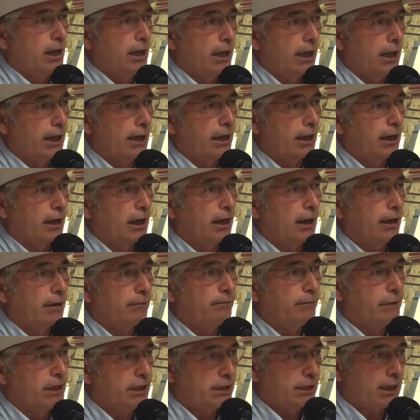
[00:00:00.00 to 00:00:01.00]
in
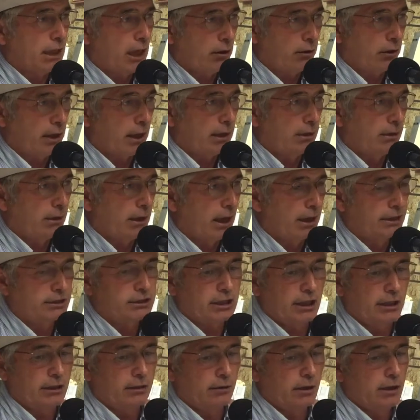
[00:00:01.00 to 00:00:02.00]
Meade County. I
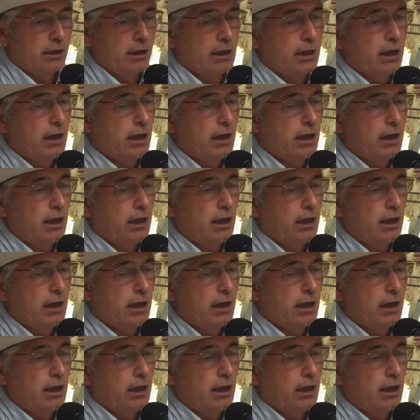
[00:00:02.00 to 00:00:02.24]
said,